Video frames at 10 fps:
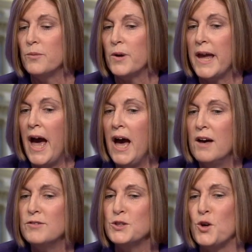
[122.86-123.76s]
we
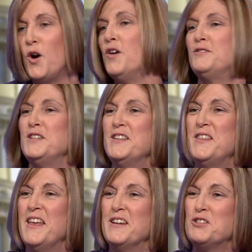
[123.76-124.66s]
have is
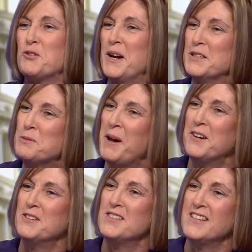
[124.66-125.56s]
often the
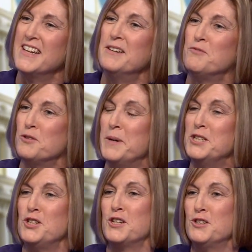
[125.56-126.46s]
transparency and
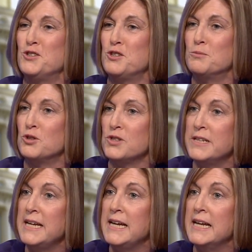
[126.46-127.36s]
information consumers
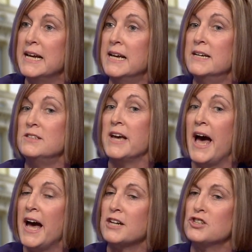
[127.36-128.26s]
need
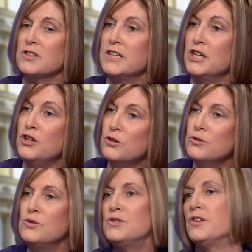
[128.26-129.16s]
to actually
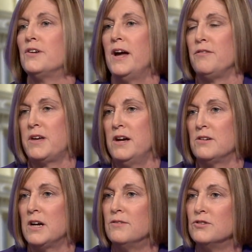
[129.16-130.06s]
use their
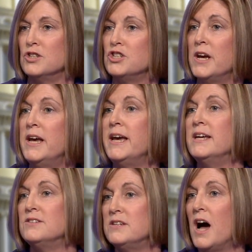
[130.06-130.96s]
healthcare coverage
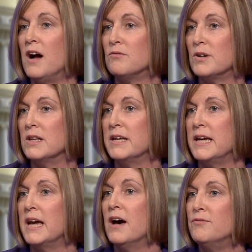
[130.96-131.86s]
is not
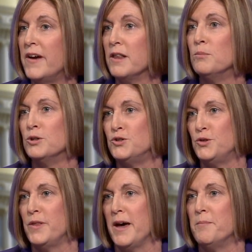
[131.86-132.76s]
really available
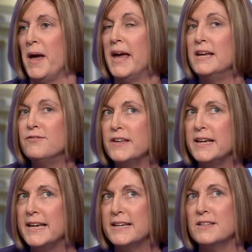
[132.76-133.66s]
to them. And if
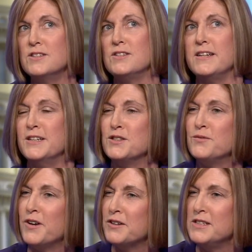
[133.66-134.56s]
it is, it's
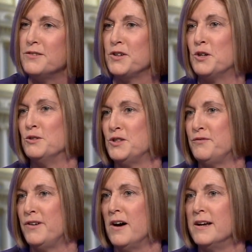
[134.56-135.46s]
very difficult to
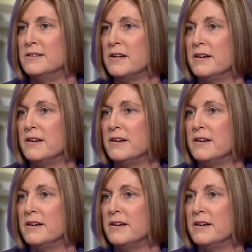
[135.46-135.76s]
find.